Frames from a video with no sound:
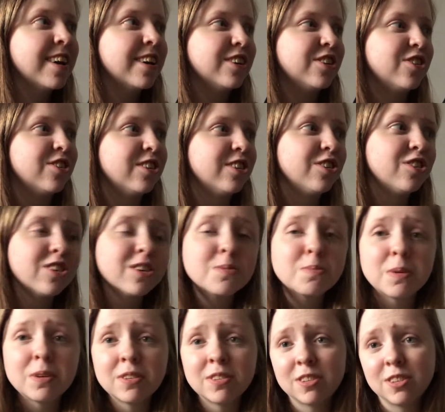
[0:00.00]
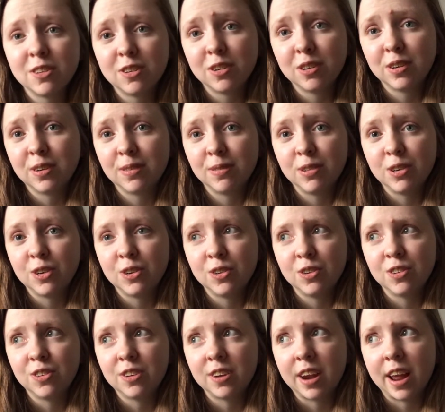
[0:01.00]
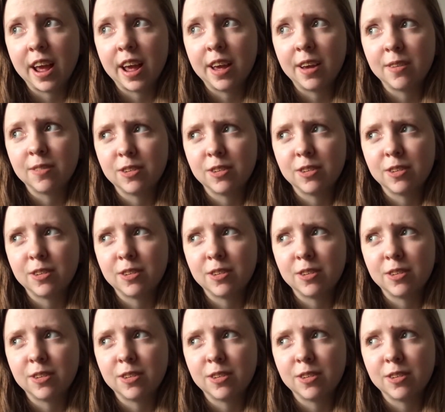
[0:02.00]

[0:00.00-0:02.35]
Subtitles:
She just posted a review today,